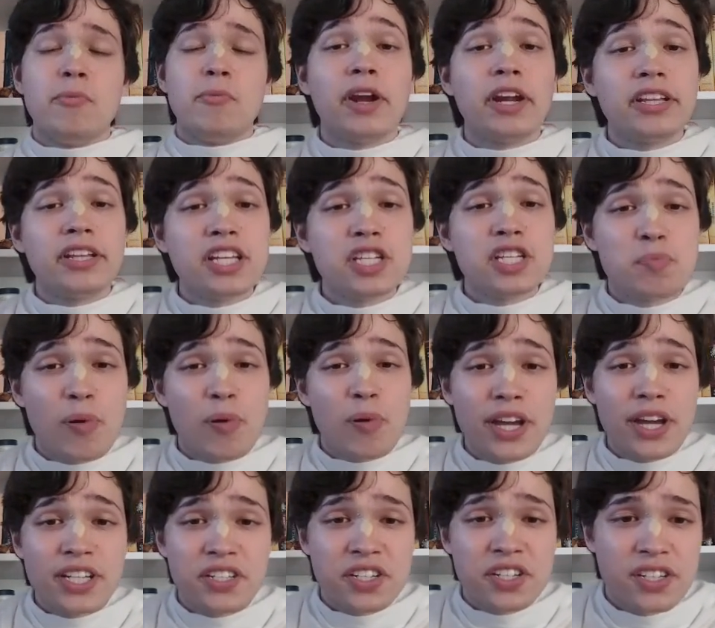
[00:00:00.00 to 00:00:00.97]
But at this
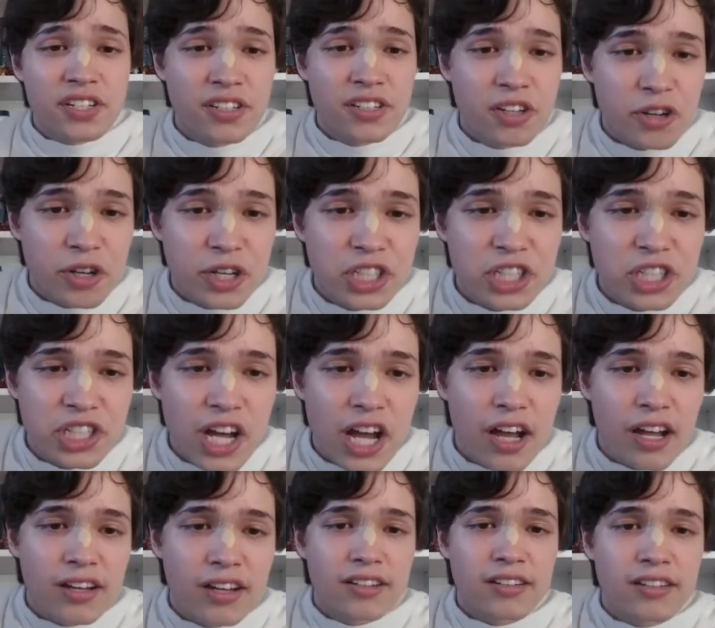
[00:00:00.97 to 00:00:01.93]
point,
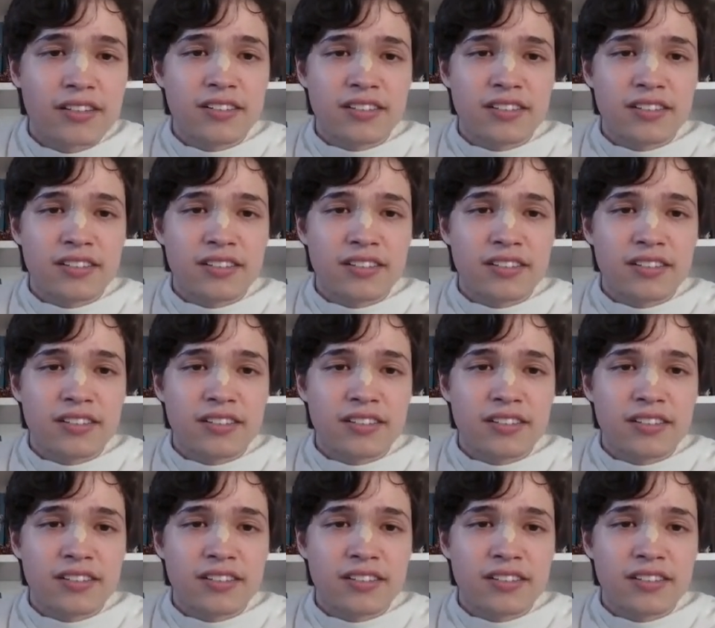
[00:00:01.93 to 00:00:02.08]
Krishna,